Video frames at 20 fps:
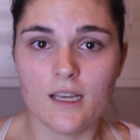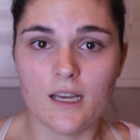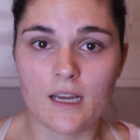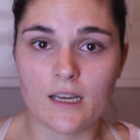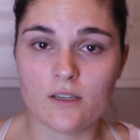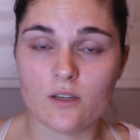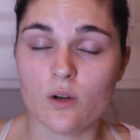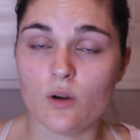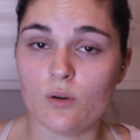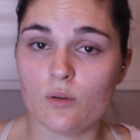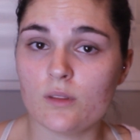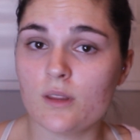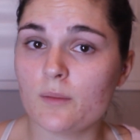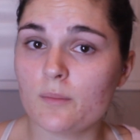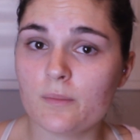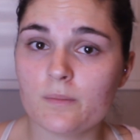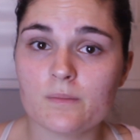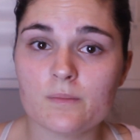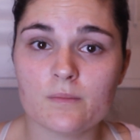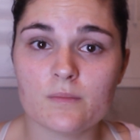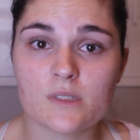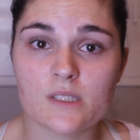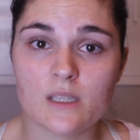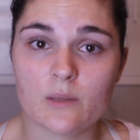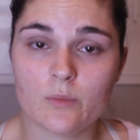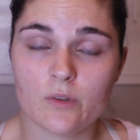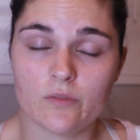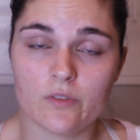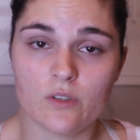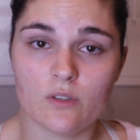I know that
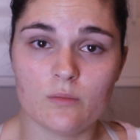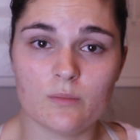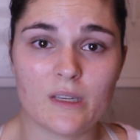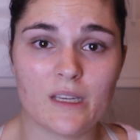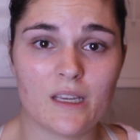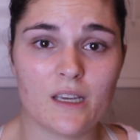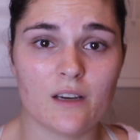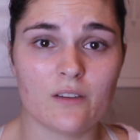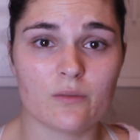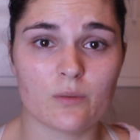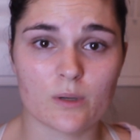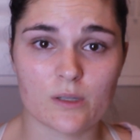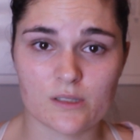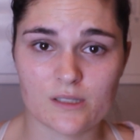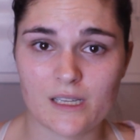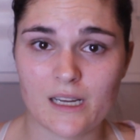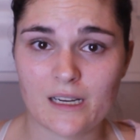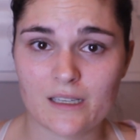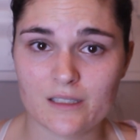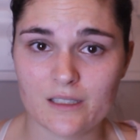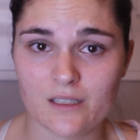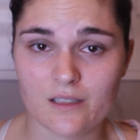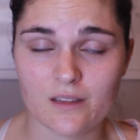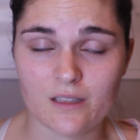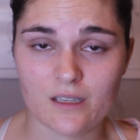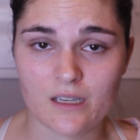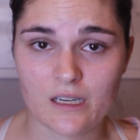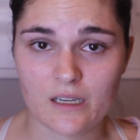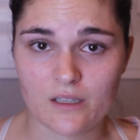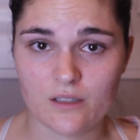some of you may have worse acne
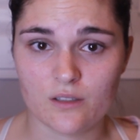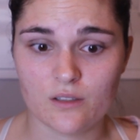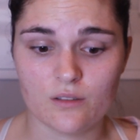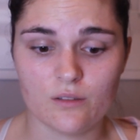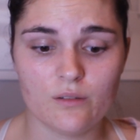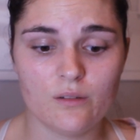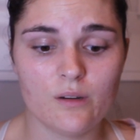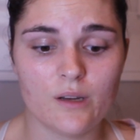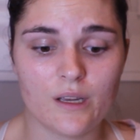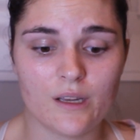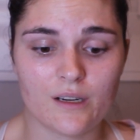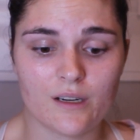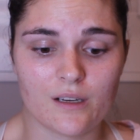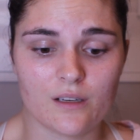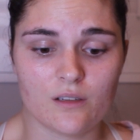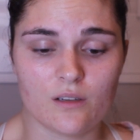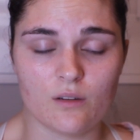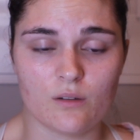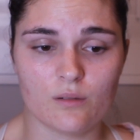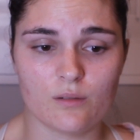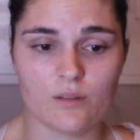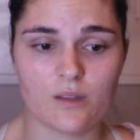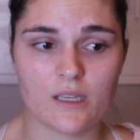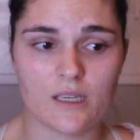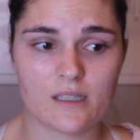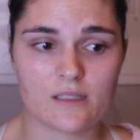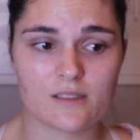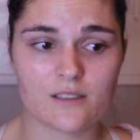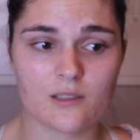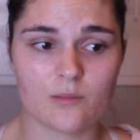than I do, and I know
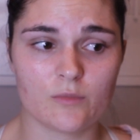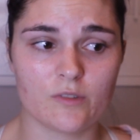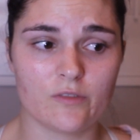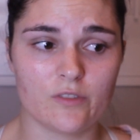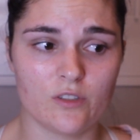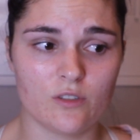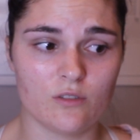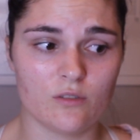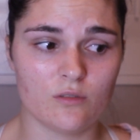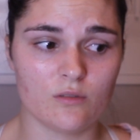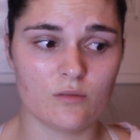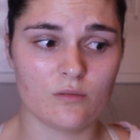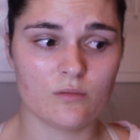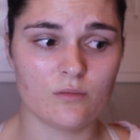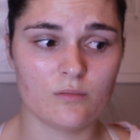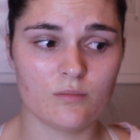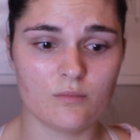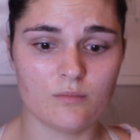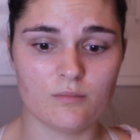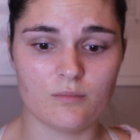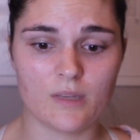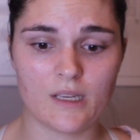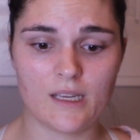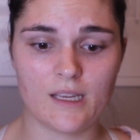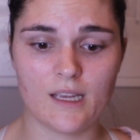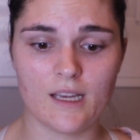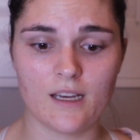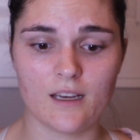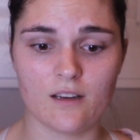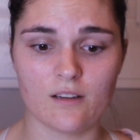that some of you may
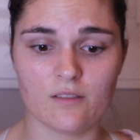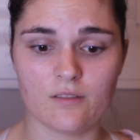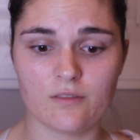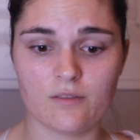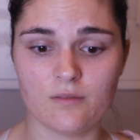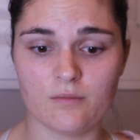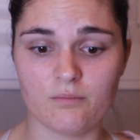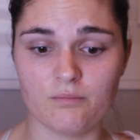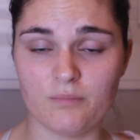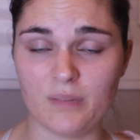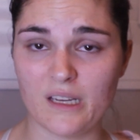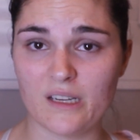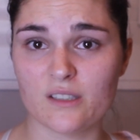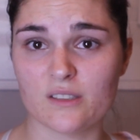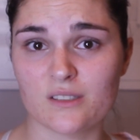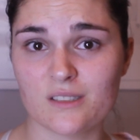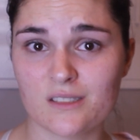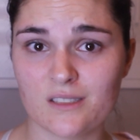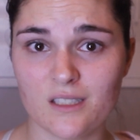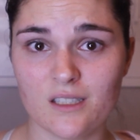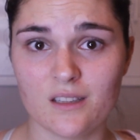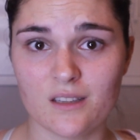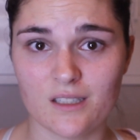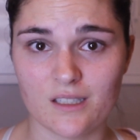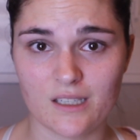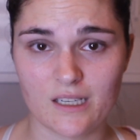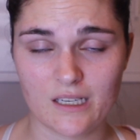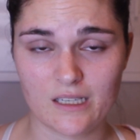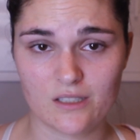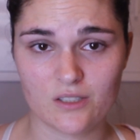have better skin
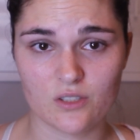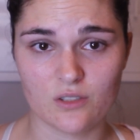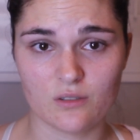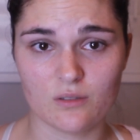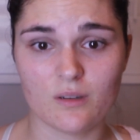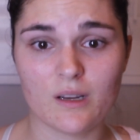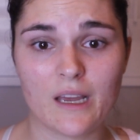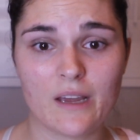than I do.